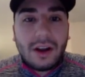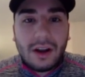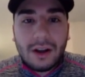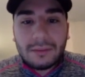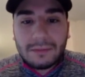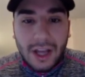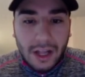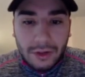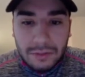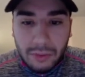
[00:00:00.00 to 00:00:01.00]
uh,
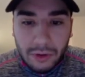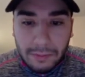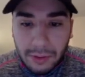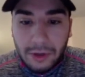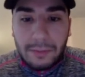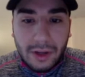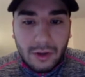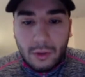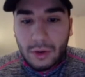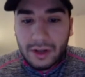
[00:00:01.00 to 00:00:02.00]
dollars per, per
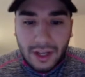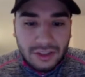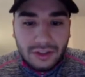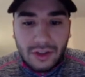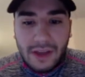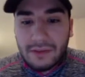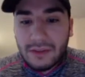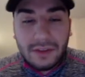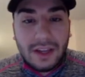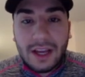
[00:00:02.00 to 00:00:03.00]
Bitcoin, and I still haven't
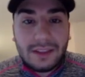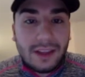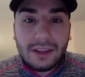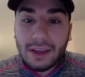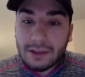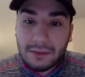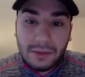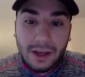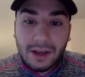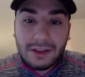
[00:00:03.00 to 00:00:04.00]
even got that yet, to
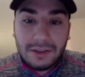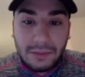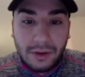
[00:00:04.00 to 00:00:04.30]
be honest.